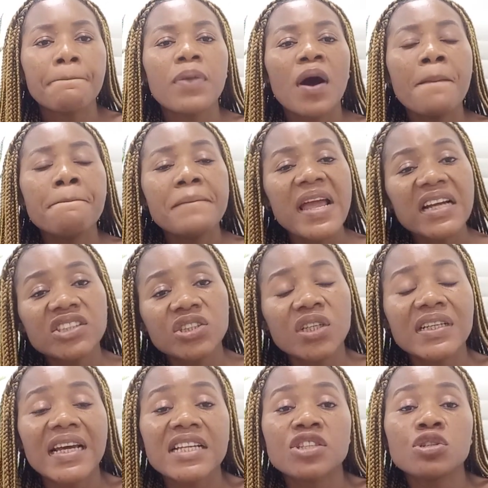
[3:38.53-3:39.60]
But make
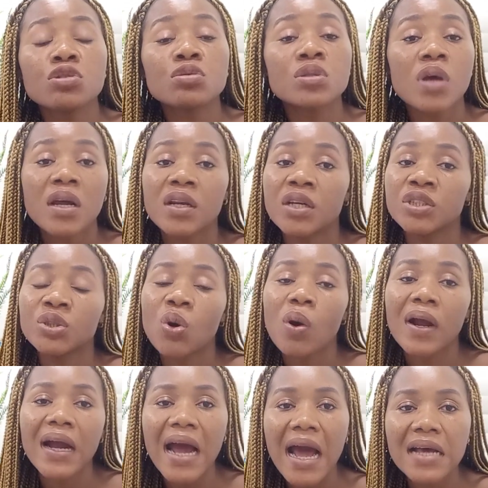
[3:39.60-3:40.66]
sure that you turn on
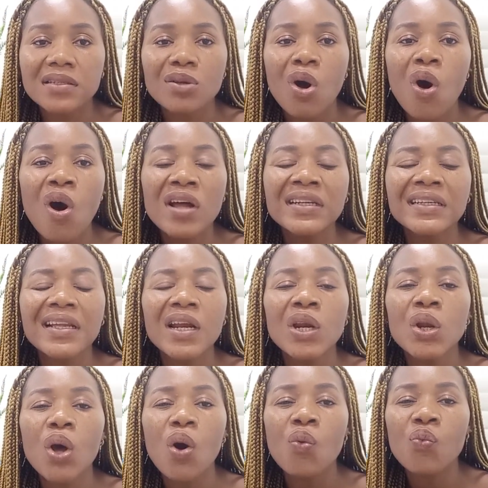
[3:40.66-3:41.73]
your gas on the
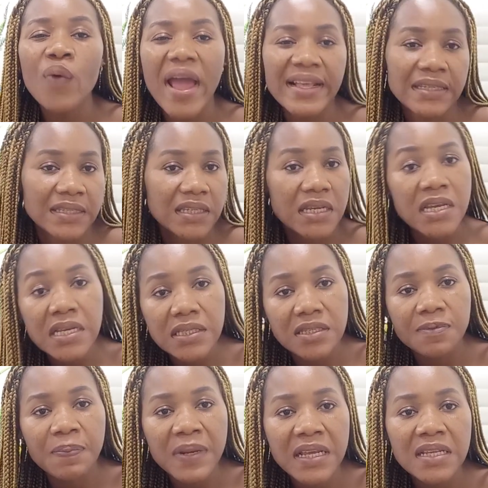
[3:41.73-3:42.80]
lowest heat,
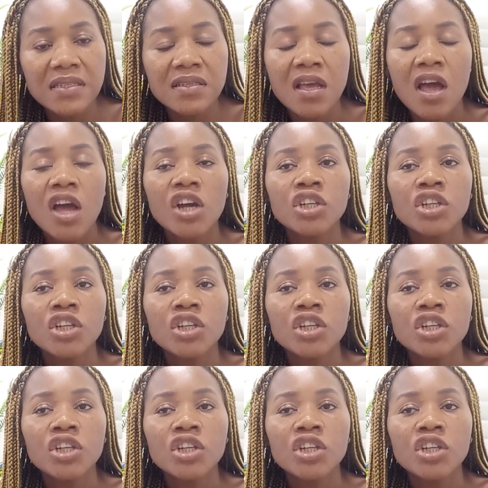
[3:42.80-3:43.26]
please.